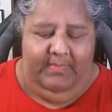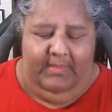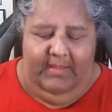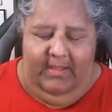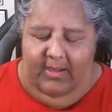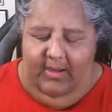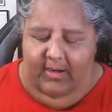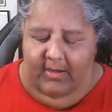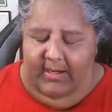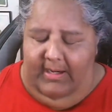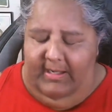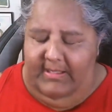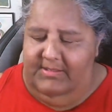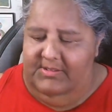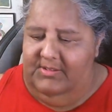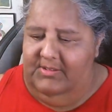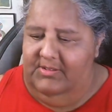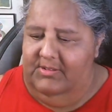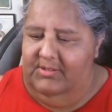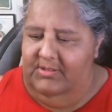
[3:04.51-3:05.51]
All right,
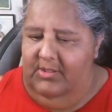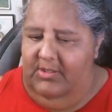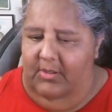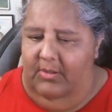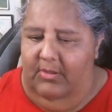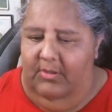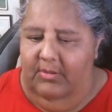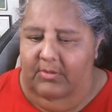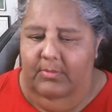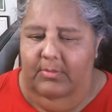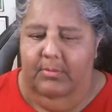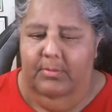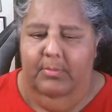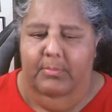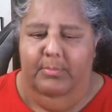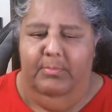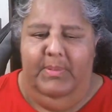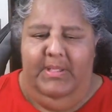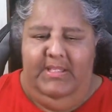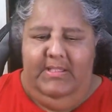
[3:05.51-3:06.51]
so
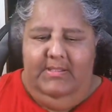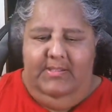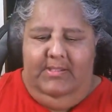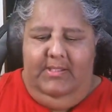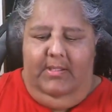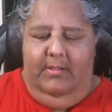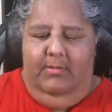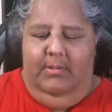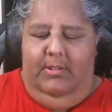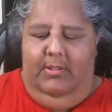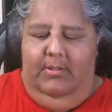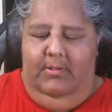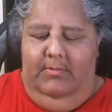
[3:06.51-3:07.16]
B Tarot.